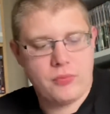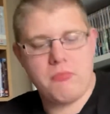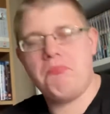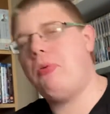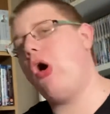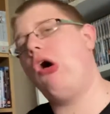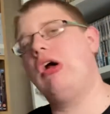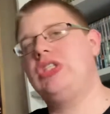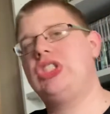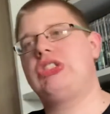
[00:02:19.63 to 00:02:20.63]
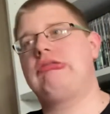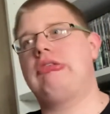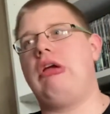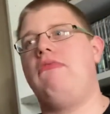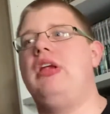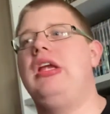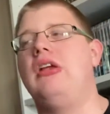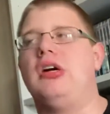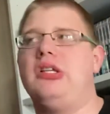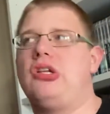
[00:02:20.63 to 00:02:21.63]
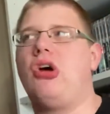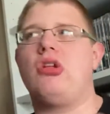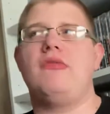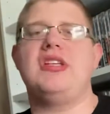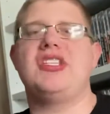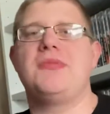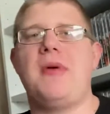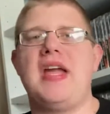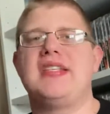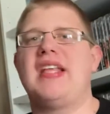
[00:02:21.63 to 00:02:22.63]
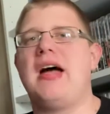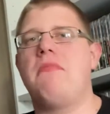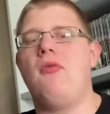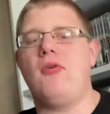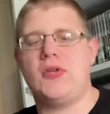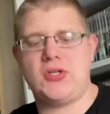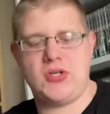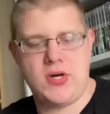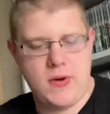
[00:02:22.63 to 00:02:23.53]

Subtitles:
But I just don't really like Connery in Space that much.